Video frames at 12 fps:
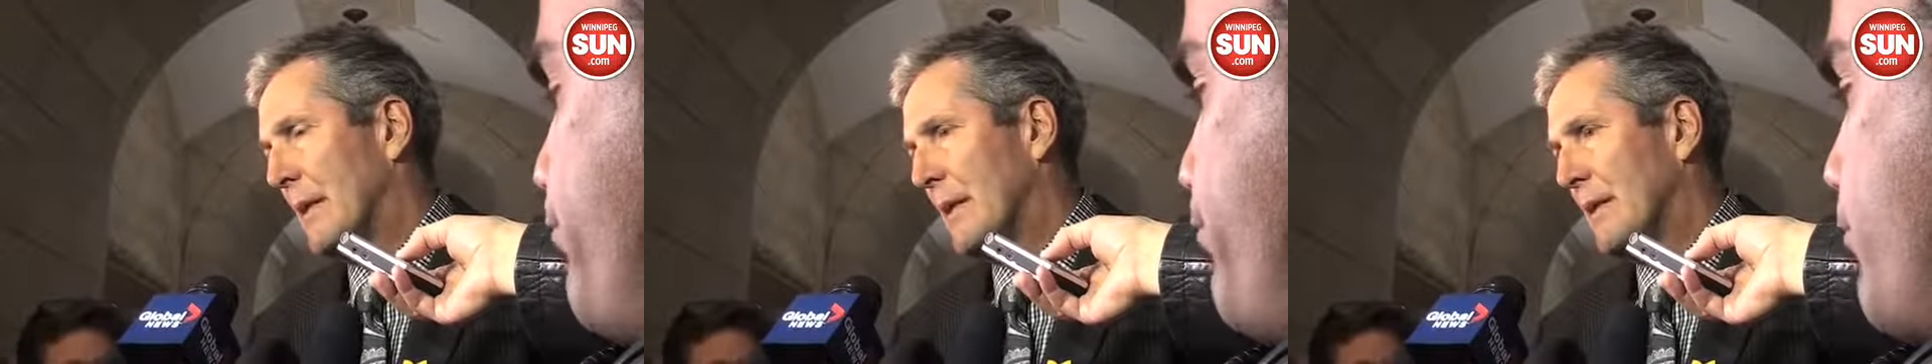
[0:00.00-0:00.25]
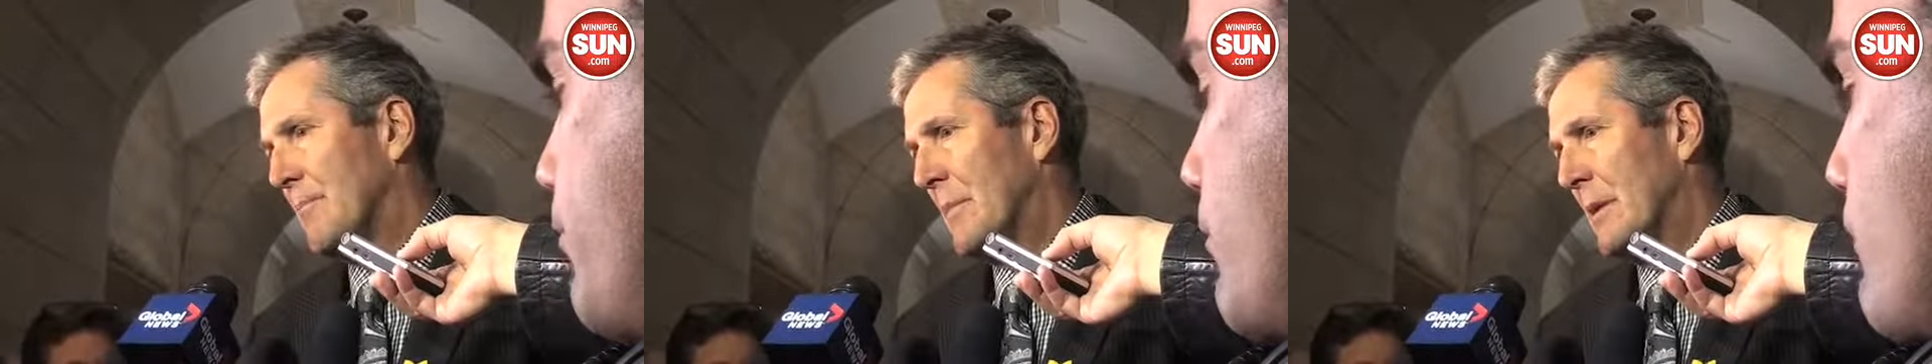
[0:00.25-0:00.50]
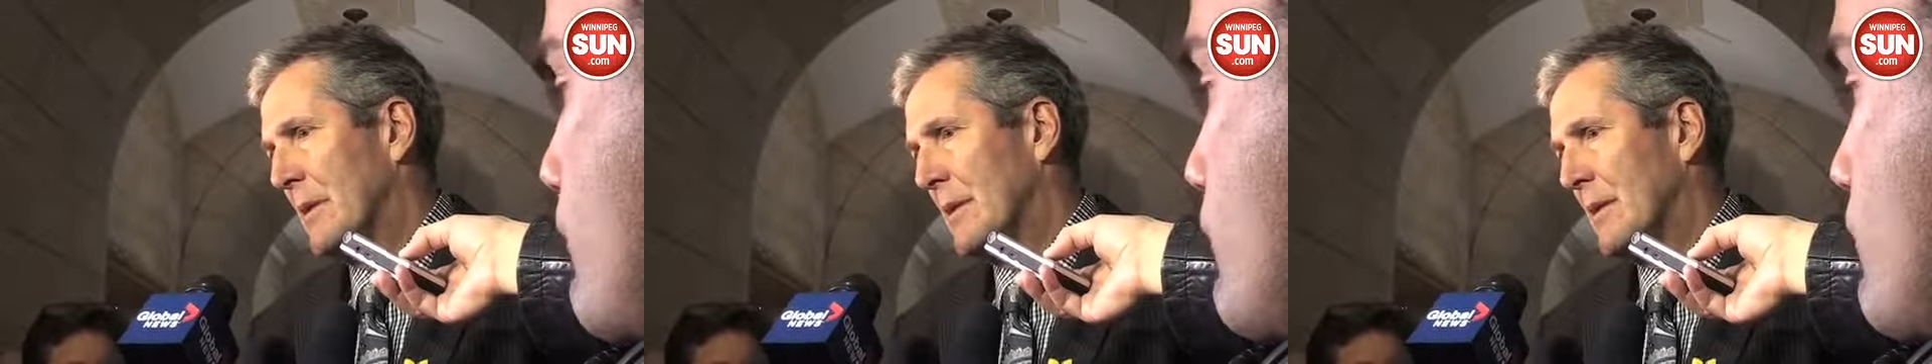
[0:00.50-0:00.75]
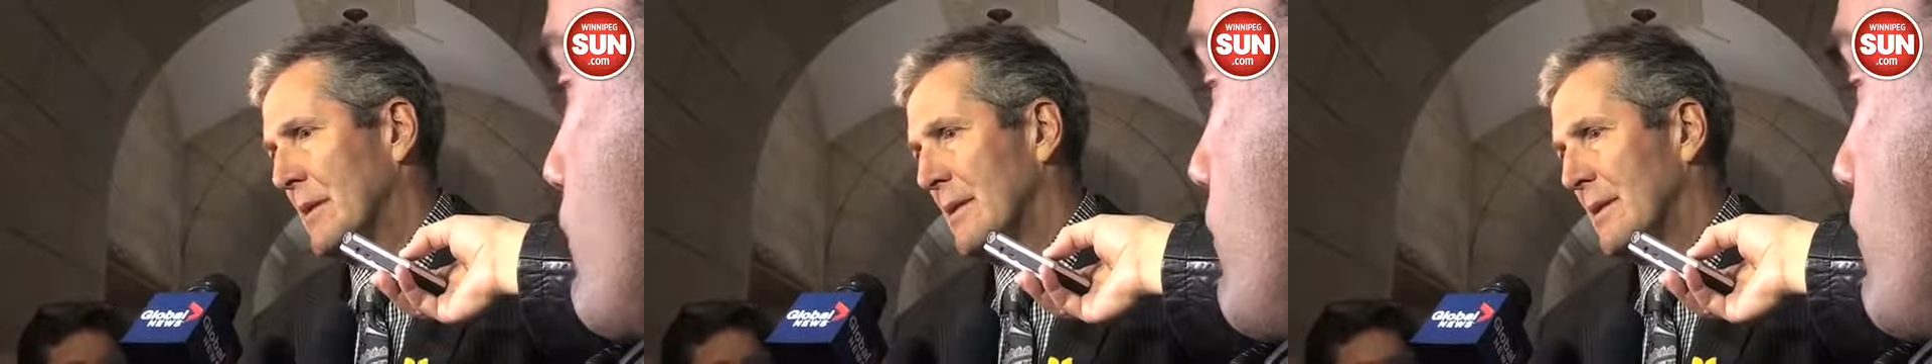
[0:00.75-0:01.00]

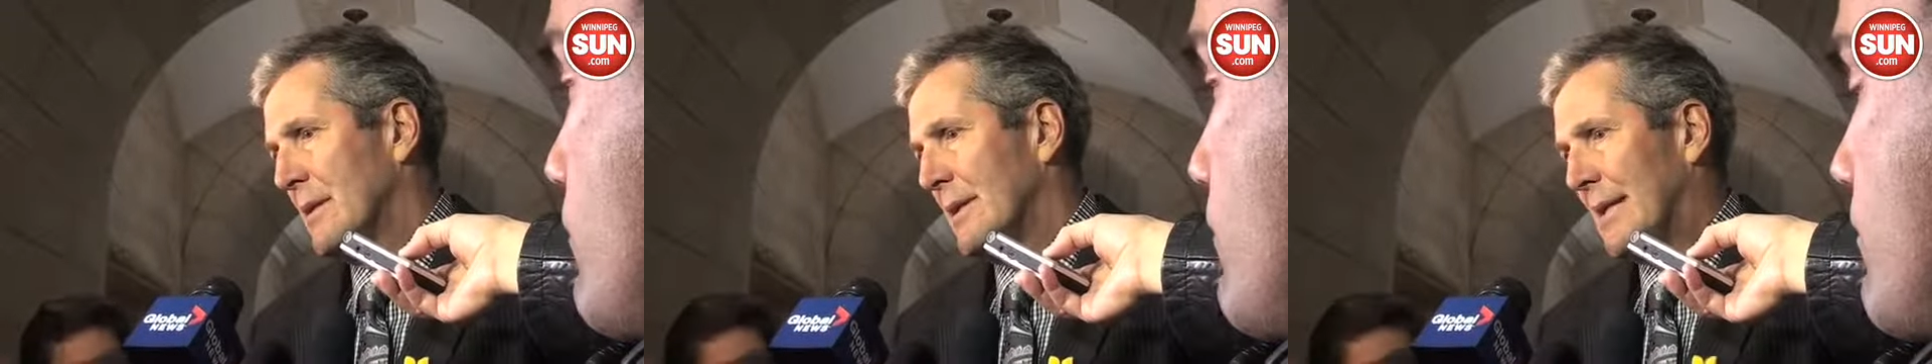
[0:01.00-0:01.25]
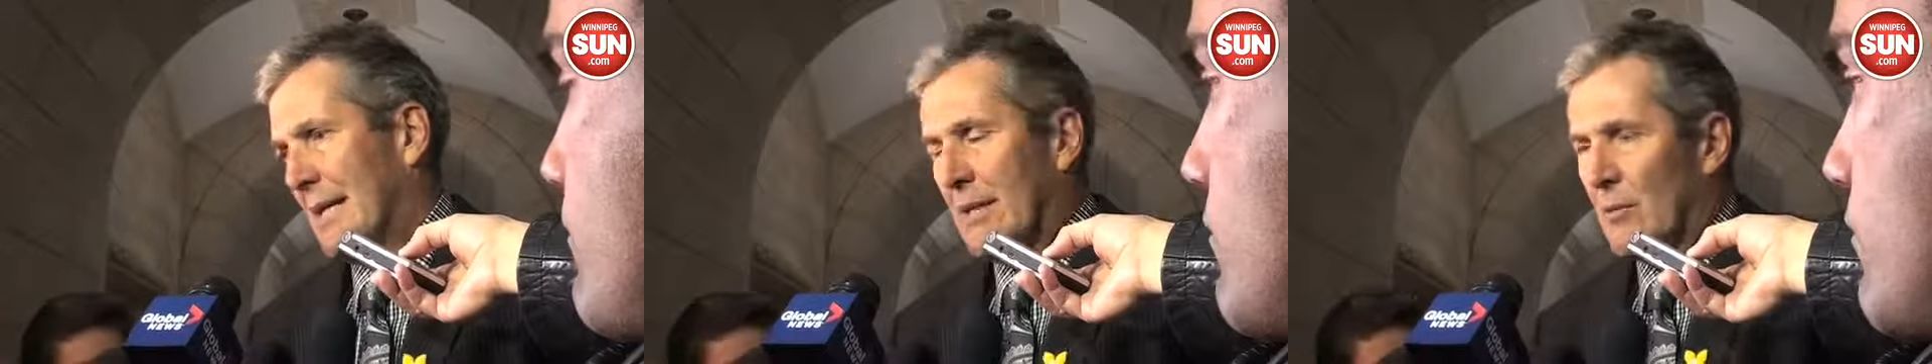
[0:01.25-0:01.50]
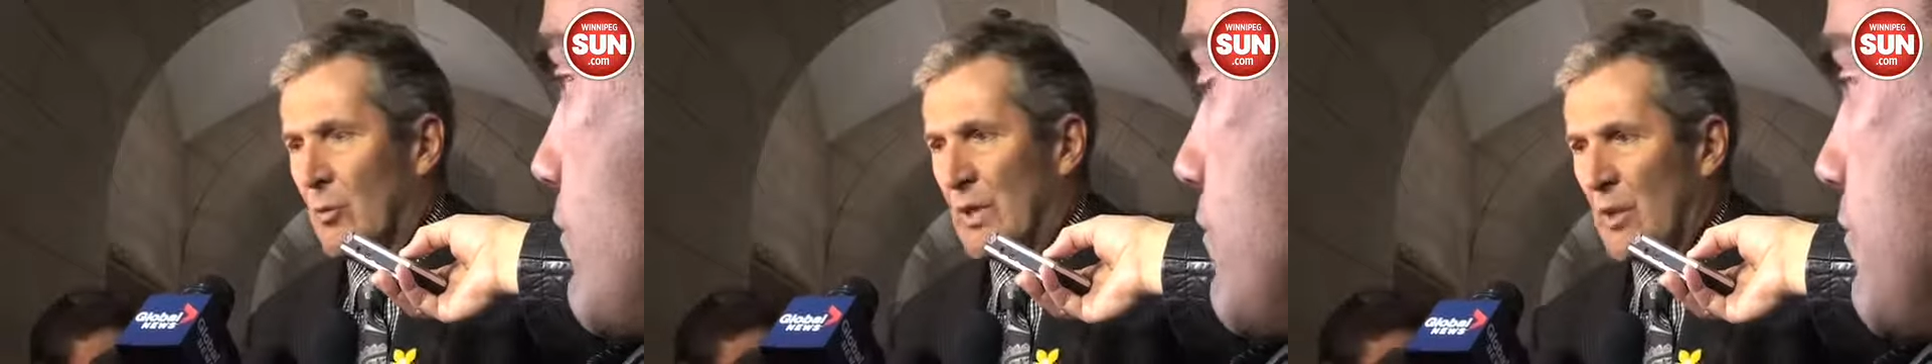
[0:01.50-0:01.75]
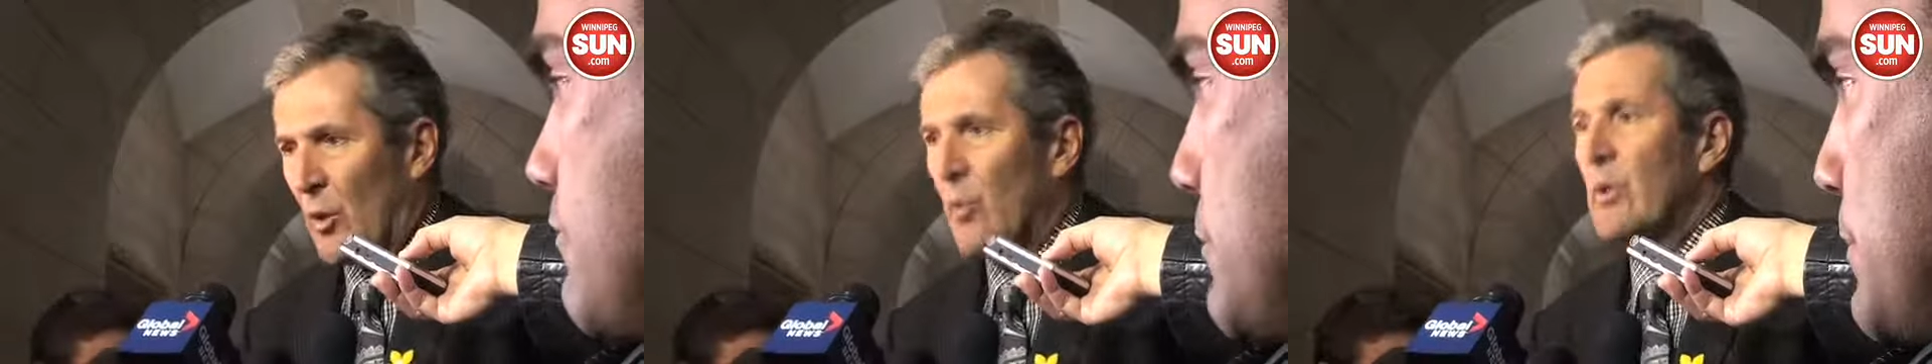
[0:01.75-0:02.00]
Uh,
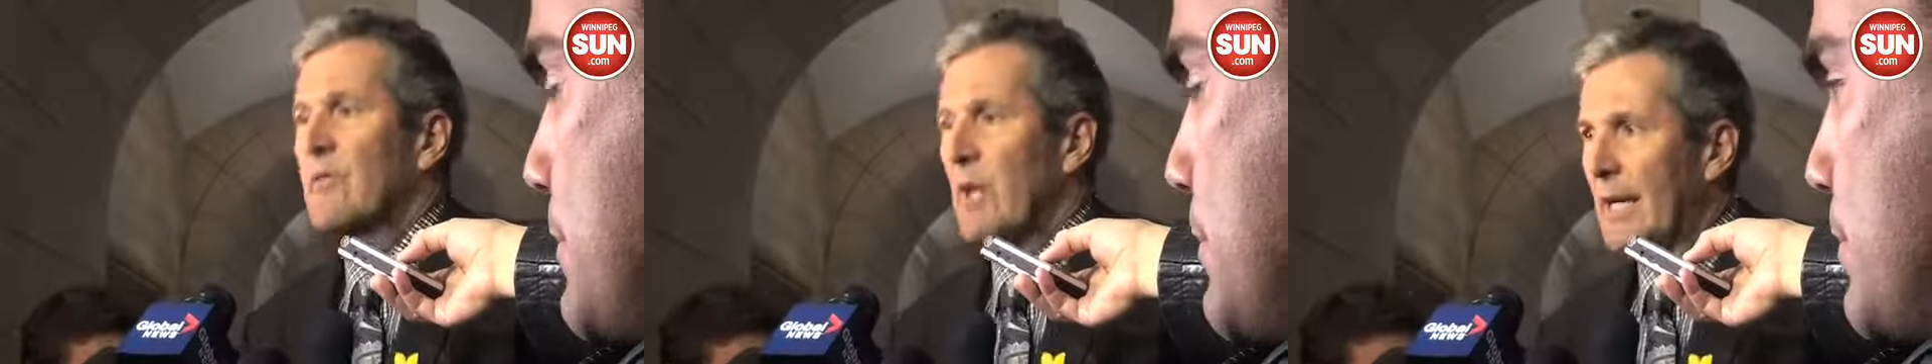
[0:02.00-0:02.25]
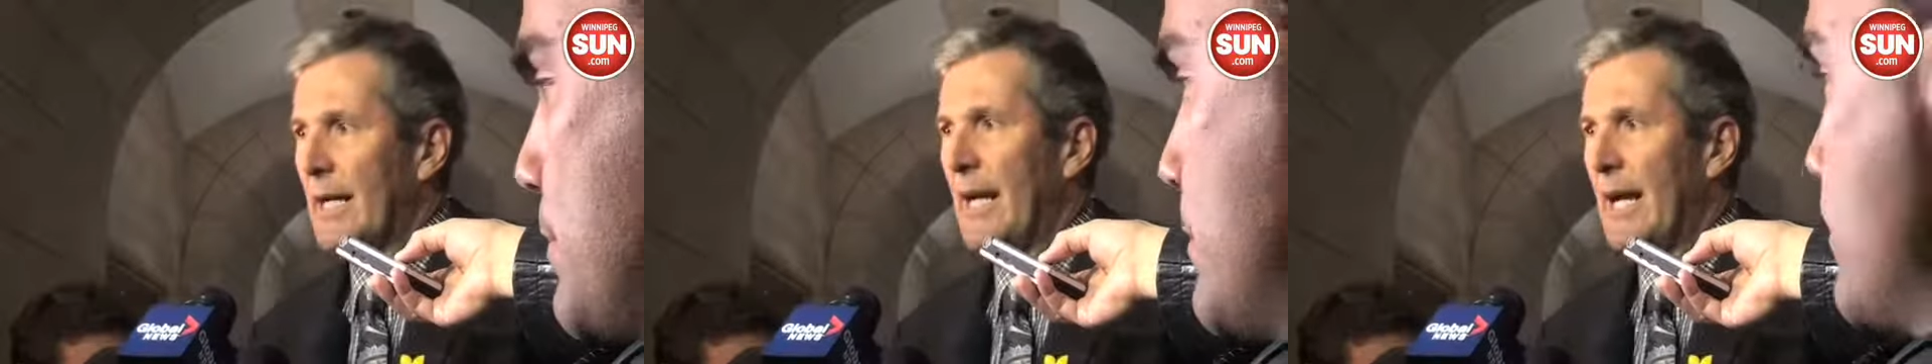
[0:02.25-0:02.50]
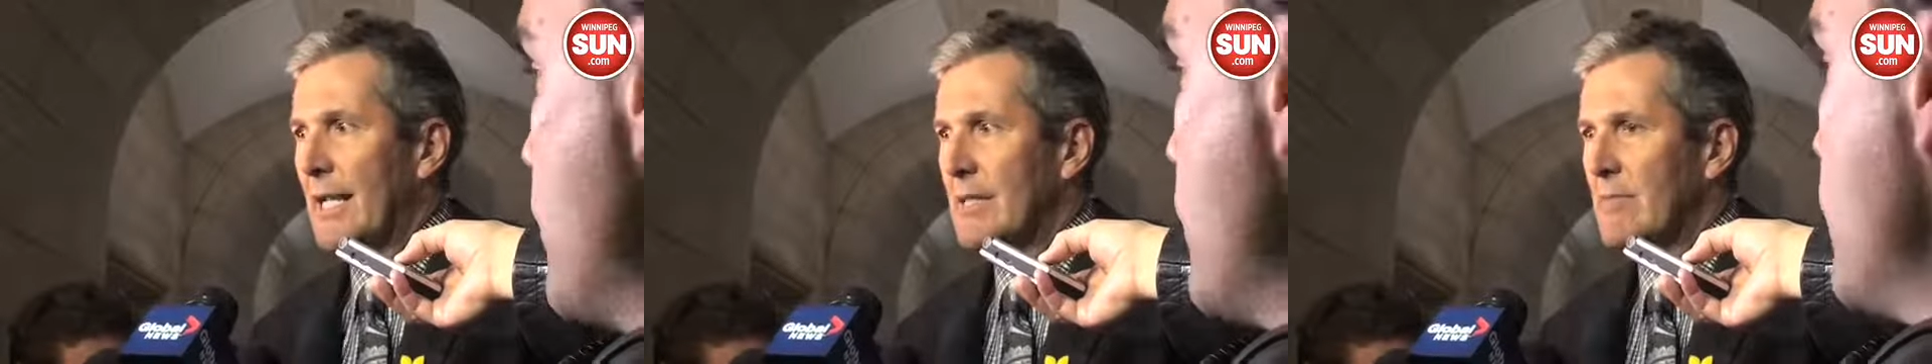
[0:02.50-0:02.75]
we know we've got a high,